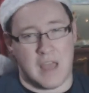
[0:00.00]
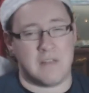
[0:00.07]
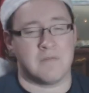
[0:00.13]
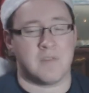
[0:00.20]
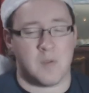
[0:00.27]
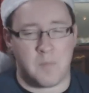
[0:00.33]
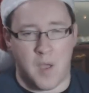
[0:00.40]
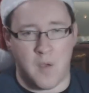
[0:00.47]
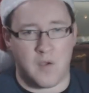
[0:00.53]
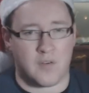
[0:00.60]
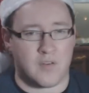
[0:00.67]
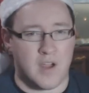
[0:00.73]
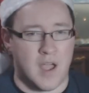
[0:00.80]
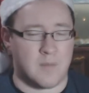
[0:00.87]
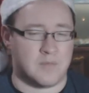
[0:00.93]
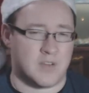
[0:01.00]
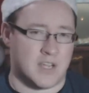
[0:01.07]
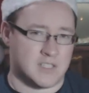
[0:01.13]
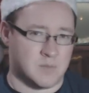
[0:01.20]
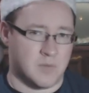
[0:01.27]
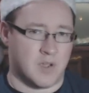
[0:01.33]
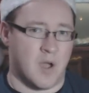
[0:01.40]
in for a power grab,
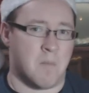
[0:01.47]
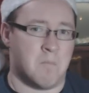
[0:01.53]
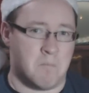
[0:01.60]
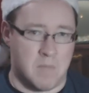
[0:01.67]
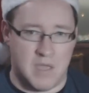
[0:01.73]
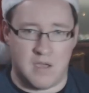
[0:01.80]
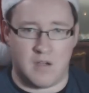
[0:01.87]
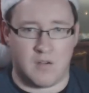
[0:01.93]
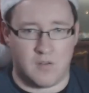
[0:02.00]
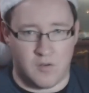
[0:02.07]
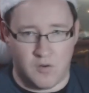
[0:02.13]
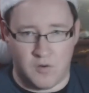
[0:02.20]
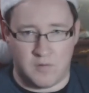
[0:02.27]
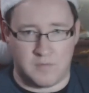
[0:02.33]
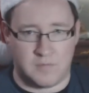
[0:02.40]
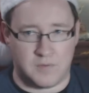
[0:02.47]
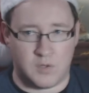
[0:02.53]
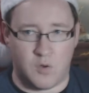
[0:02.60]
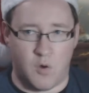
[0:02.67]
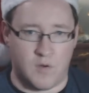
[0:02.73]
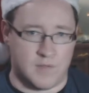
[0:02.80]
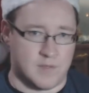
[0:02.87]
tries to become mayor of
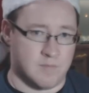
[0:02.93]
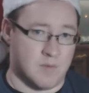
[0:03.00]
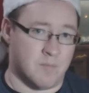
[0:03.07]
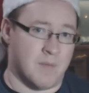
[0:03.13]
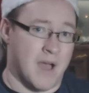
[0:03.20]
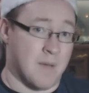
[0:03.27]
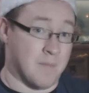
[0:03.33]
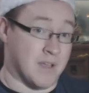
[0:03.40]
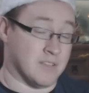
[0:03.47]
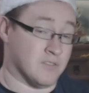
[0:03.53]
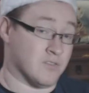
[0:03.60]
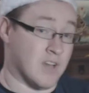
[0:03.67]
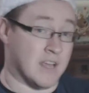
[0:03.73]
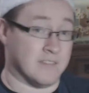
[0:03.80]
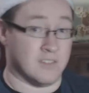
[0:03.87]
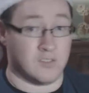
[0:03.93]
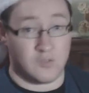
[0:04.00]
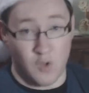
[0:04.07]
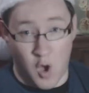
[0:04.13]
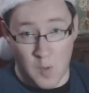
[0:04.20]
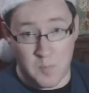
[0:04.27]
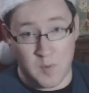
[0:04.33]
Gotham, and Batman's trying to
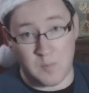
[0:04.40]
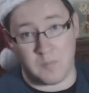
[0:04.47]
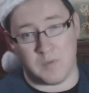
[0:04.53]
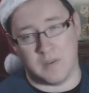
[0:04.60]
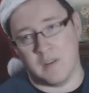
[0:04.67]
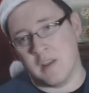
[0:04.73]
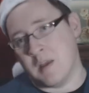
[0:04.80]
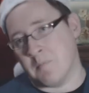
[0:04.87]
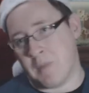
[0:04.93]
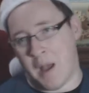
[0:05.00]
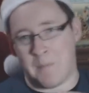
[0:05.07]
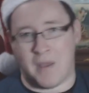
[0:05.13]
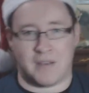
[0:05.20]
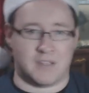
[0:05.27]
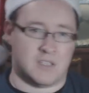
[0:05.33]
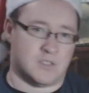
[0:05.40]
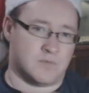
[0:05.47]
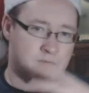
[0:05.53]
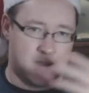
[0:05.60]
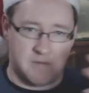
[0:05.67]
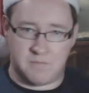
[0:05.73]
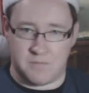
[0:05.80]
stop him, and Batman gets
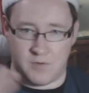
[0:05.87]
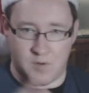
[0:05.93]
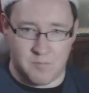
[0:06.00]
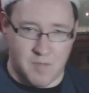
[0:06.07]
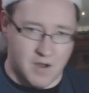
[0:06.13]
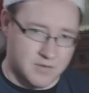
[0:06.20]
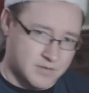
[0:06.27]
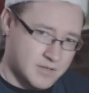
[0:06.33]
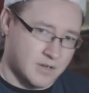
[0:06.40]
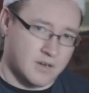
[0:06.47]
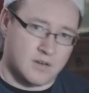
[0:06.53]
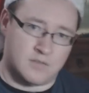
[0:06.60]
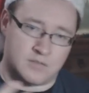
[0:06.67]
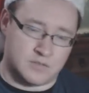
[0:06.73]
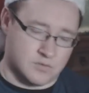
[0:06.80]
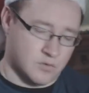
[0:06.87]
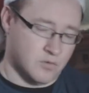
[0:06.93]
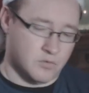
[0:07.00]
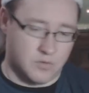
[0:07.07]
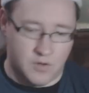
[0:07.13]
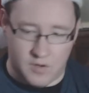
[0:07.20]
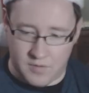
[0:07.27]
framed for a murder, and there's a
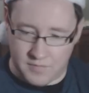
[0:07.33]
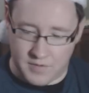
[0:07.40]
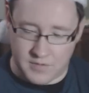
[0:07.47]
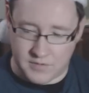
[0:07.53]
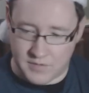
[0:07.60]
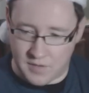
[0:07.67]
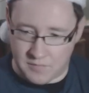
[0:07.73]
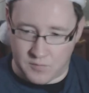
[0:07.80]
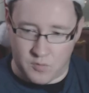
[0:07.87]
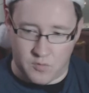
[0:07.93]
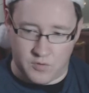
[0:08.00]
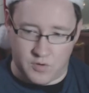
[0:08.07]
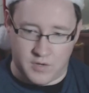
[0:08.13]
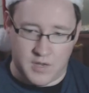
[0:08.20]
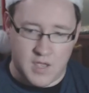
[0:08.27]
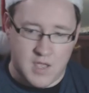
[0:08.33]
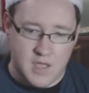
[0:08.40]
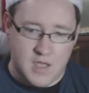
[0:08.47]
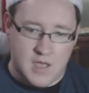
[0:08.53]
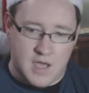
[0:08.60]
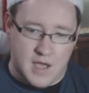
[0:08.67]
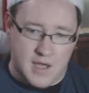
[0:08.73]
whole lot of other stuff going on.
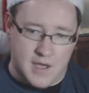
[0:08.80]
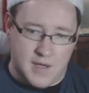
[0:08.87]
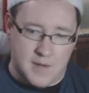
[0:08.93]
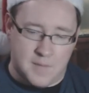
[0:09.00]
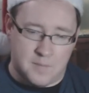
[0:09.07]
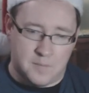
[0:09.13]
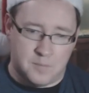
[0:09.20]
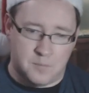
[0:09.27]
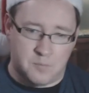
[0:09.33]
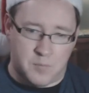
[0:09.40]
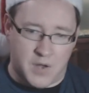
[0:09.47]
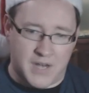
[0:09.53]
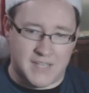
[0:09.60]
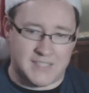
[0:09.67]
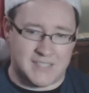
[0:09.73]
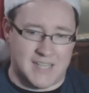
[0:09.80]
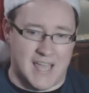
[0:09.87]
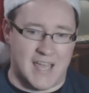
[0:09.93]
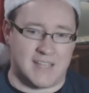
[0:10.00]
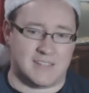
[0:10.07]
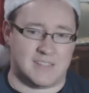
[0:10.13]
But it's